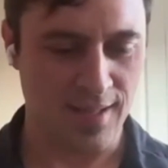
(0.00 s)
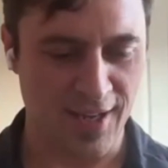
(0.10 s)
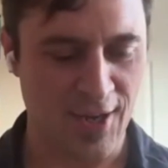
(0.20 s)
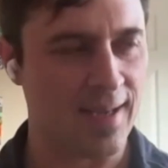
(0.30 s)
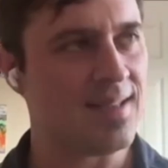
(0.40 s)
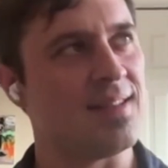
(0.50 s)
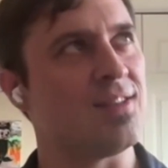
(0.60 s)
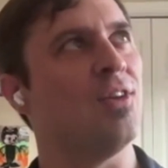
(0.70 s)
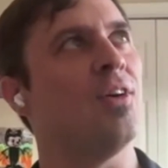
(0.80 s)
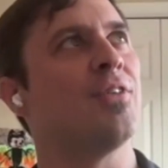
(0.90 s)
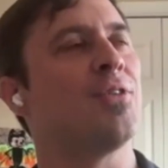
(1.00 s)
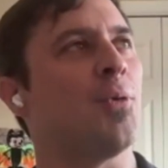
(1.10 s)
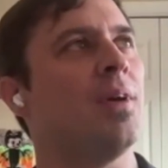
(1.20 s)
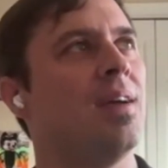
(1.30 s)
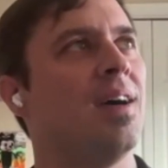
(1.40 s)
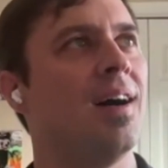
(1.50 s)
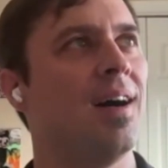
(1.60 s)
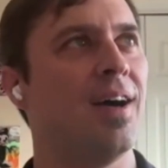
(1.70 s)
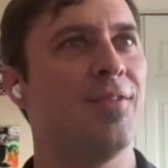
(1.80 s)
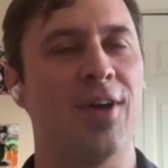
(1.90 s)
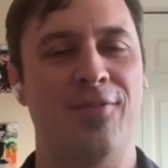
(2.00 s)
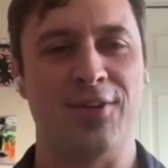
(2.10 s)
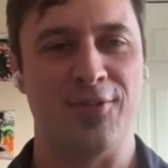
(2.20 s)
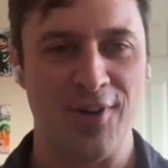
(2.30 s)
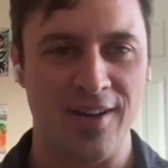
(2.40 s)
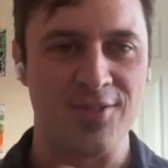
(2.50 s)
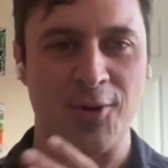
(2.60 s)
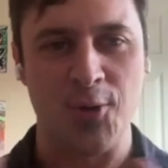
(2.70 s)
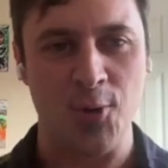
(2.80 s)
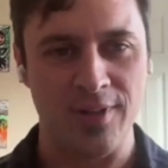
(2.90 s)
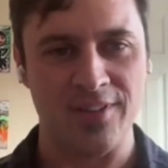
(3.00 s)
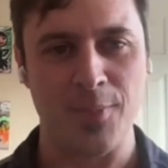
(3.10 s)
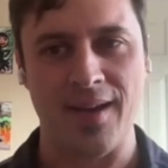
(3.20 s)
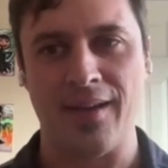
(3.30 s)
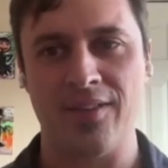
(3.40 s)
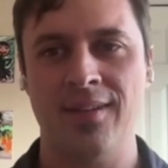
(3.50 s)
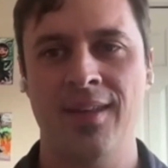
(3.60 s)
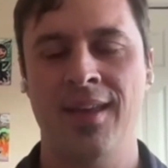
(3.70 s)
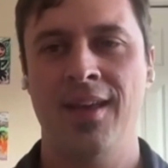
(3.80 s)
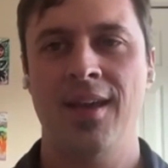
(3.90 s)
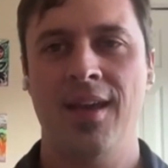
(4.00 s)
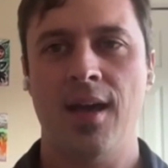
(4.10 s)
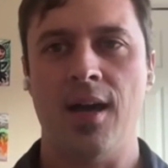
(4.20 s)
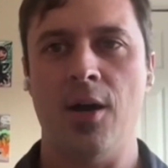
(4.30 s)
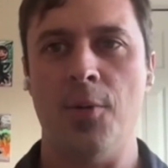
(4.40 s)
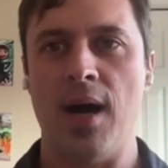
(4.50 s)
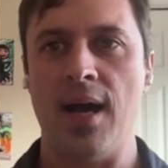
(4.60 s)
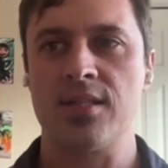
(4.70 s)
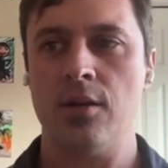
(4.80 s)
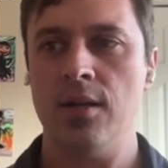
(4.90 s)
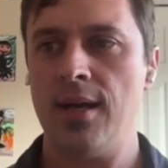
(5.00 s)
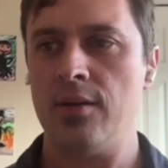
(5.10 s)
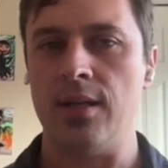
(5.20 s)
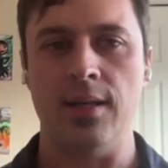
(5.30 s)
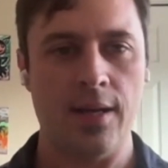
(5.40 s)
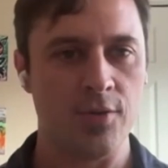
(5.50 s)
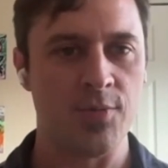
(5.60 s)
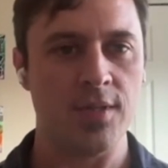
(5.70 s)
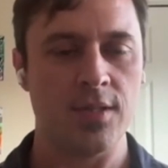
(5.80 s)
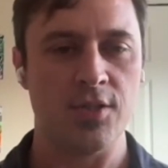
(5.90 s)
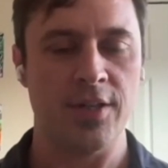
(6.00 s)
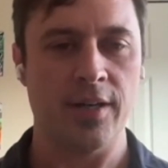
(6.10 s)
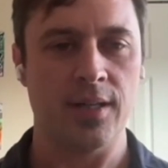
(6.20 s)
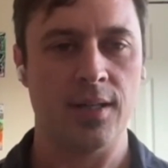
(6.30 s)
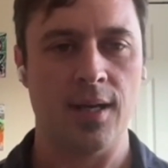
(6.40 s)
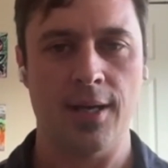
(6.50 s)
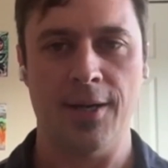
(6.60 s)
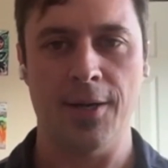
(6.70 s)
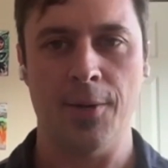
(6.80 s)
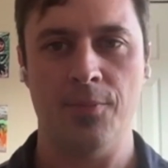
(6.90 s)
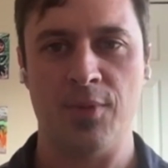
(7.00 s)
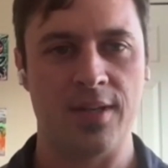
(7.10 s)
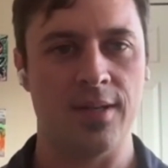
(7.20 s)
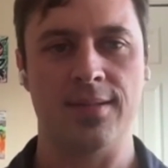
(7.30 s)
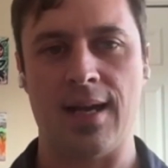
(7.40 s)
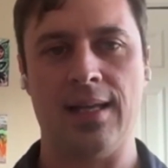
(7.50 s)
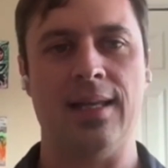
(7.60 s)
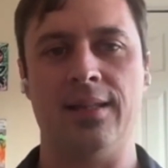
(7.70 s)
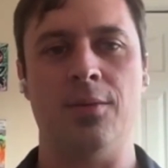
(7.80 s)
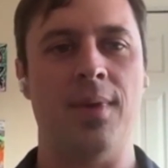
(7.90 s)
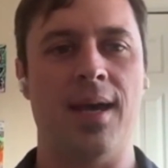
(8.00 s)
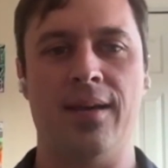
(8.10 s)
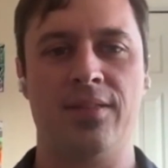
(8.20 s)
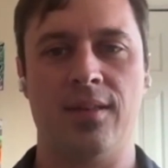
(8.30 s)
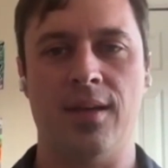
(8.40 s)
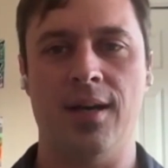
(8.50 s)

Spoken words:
I guess that's a long story. I've had a very circuitous path. I started out in aerospace engineering because I like the math.